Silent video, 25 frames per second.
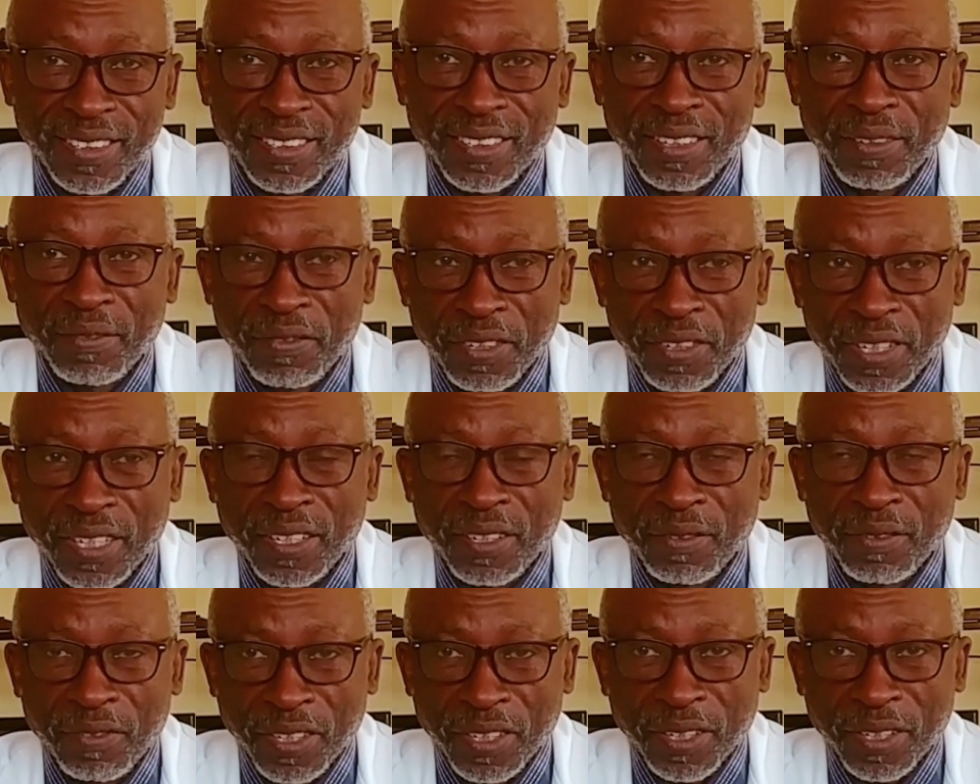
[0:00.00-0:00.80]
is a
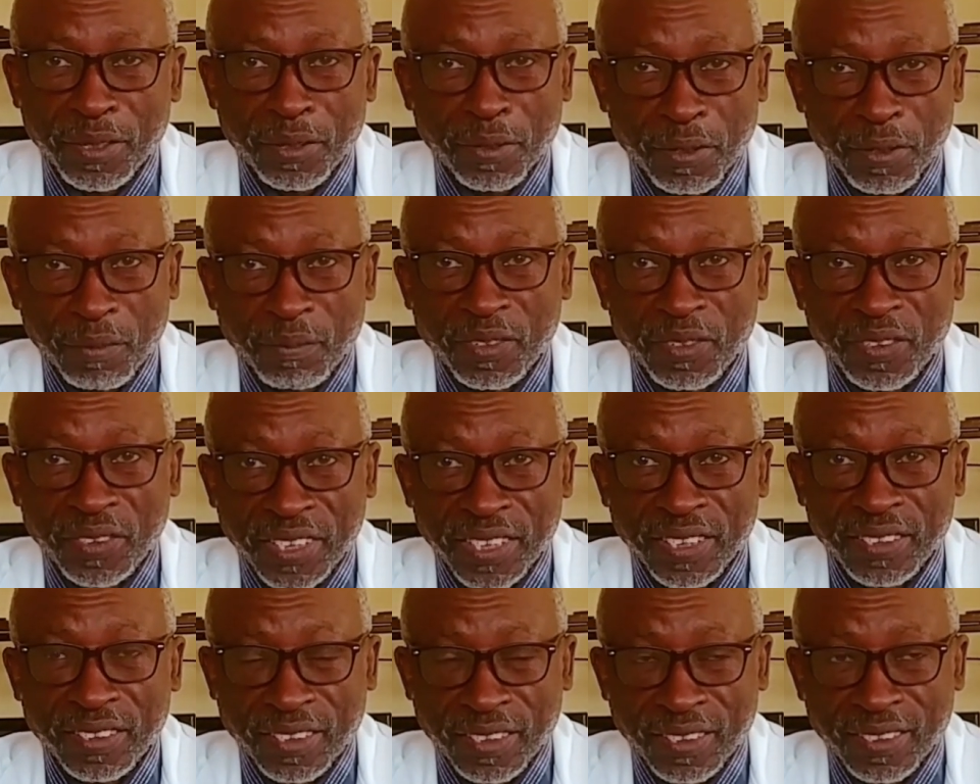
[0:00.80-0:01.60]
very, very common
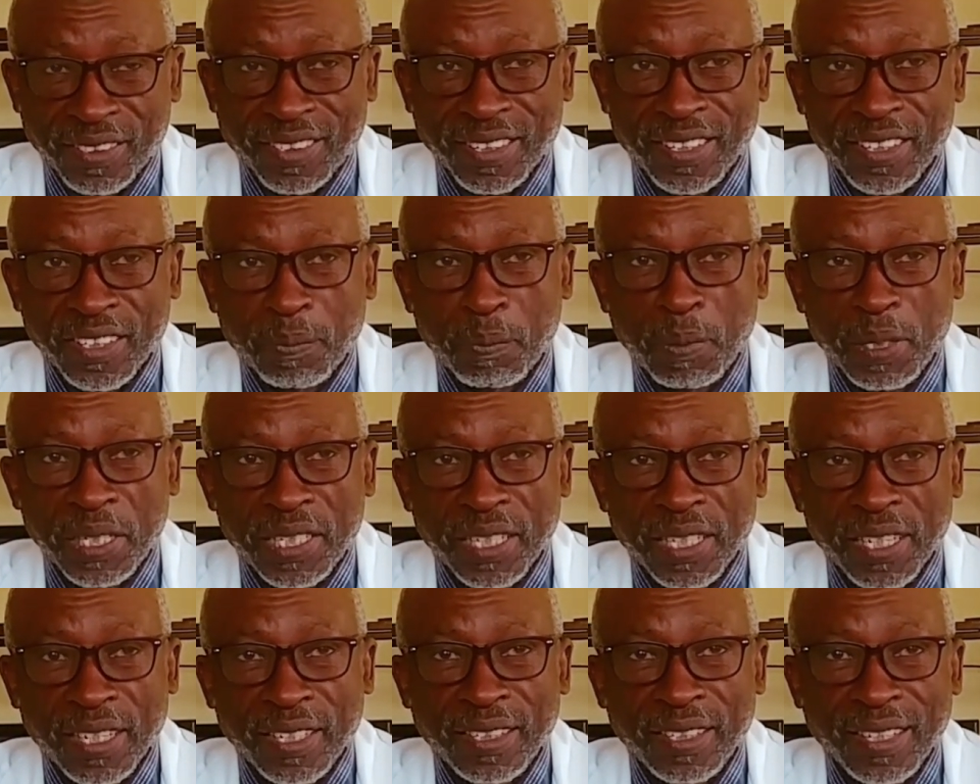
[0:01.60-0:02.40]
disease,
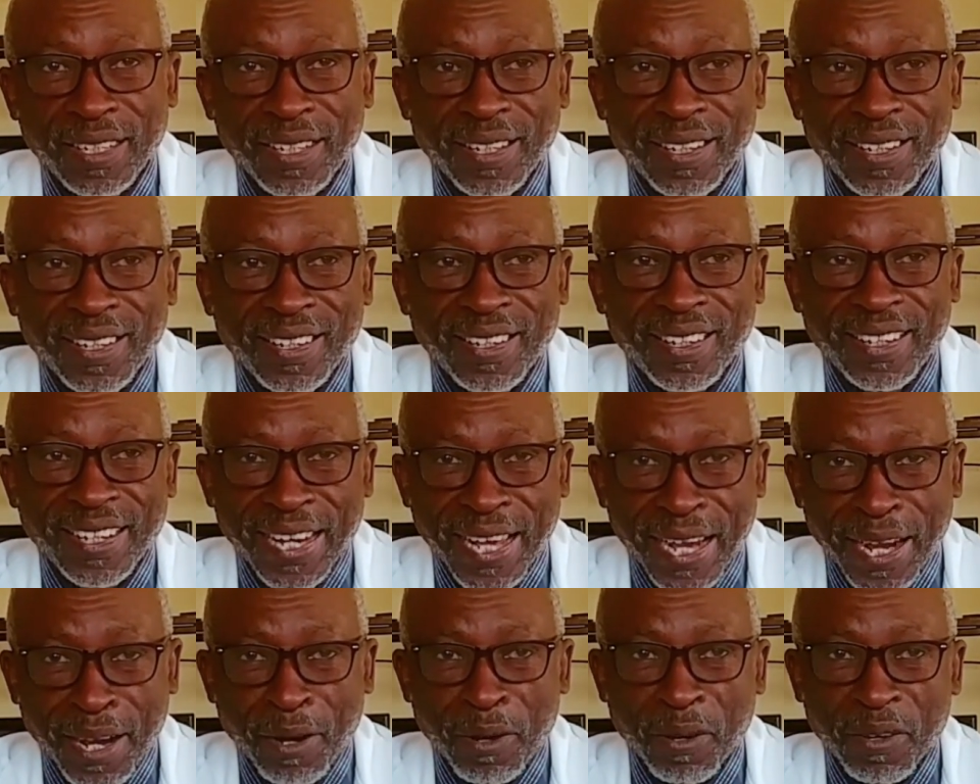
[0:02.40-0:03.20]
especially
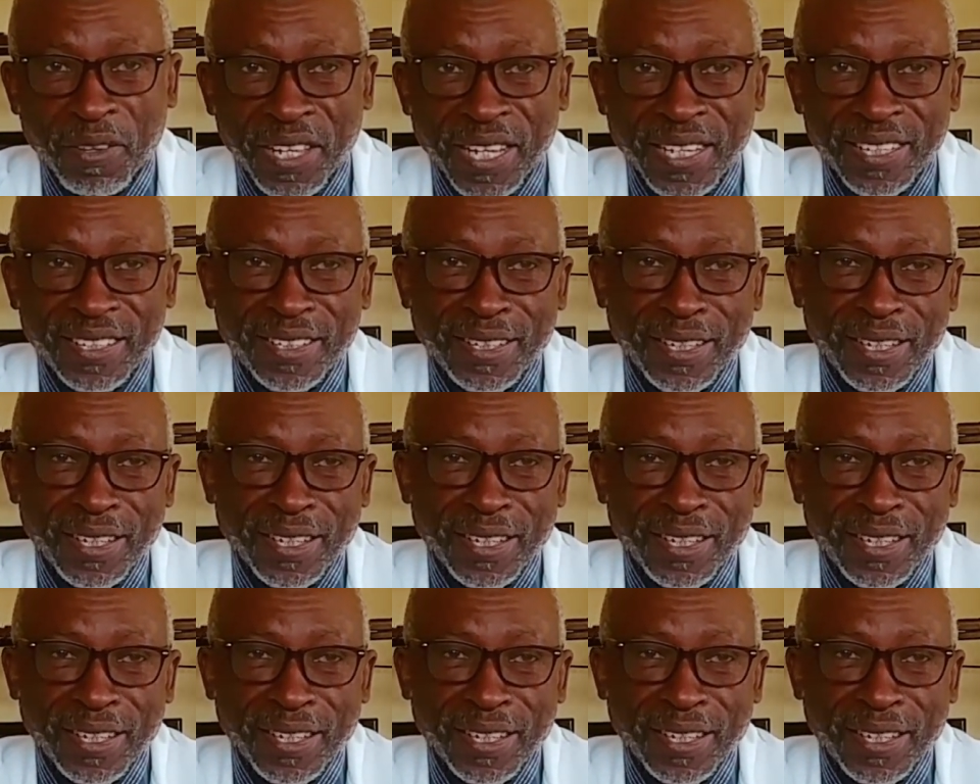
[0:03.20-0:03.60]
now that